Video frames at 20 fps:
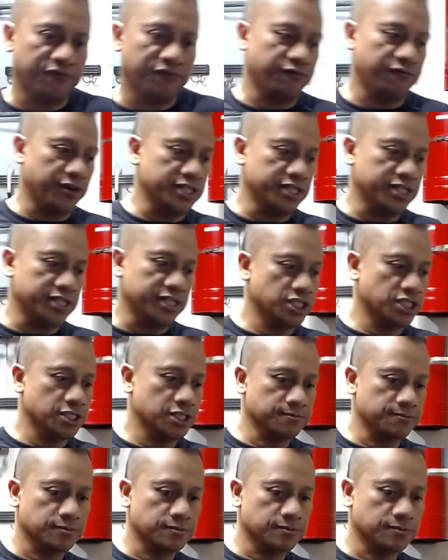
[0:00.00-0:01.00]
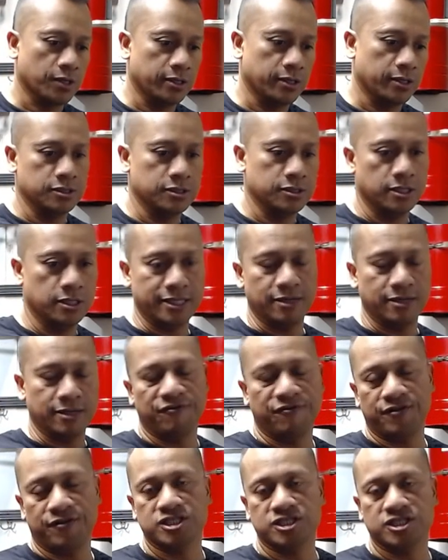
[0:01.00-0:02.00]
fresh like a
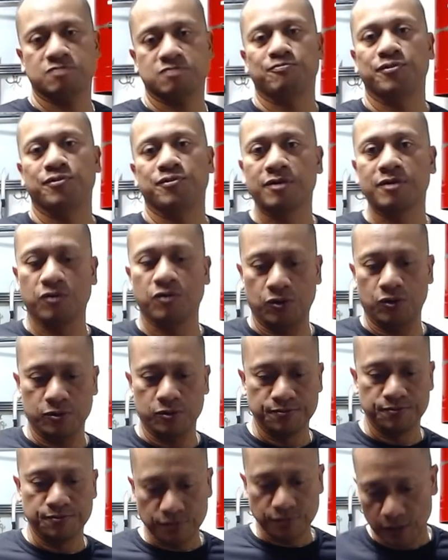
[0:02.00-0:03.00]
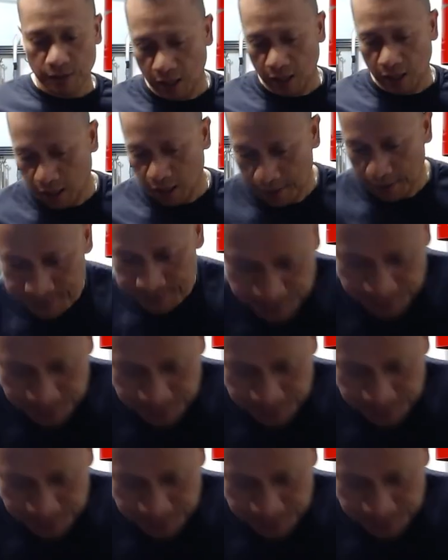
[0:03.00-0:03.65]
fresh spring roll. Um,